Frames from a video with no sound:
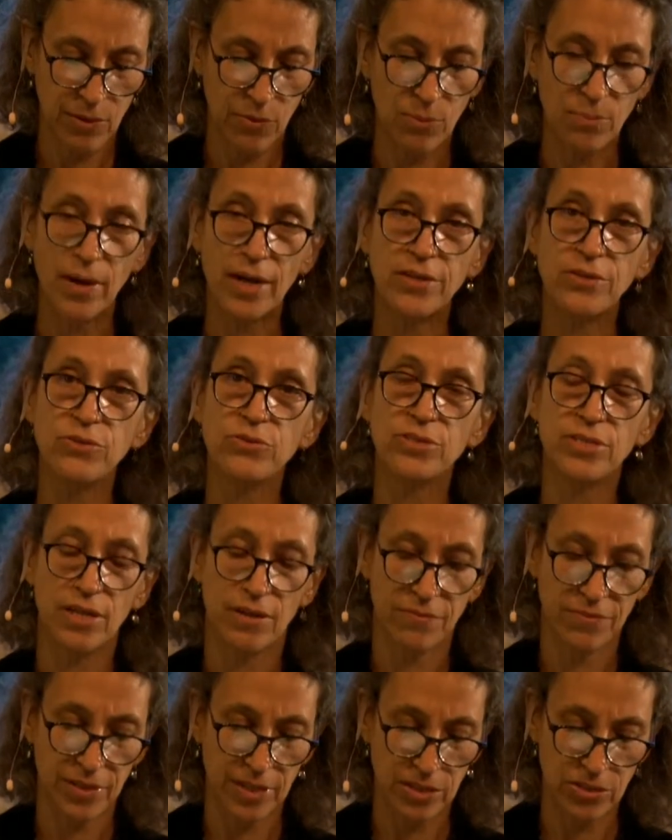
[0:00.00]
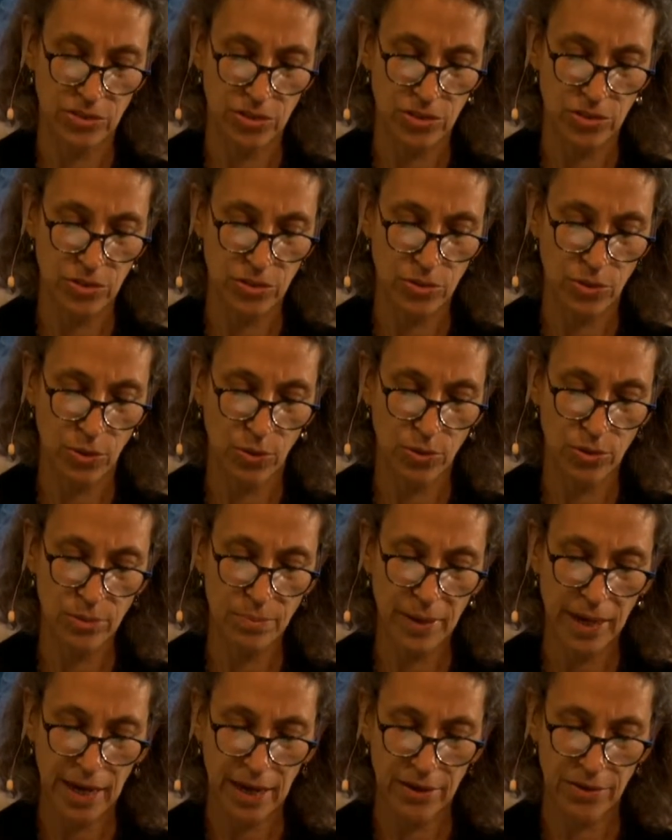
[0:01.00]
Remind yourself that it's just an
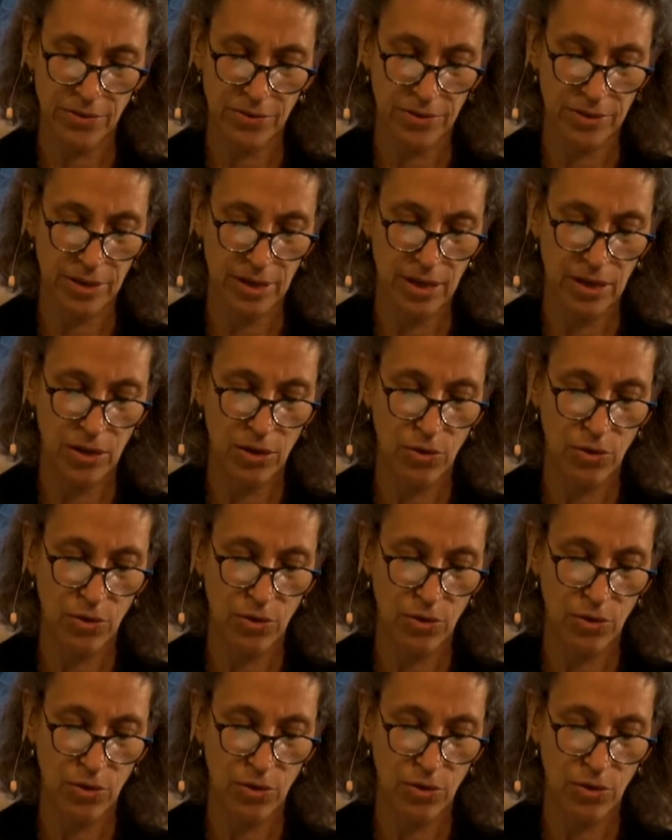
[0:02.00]
old pattern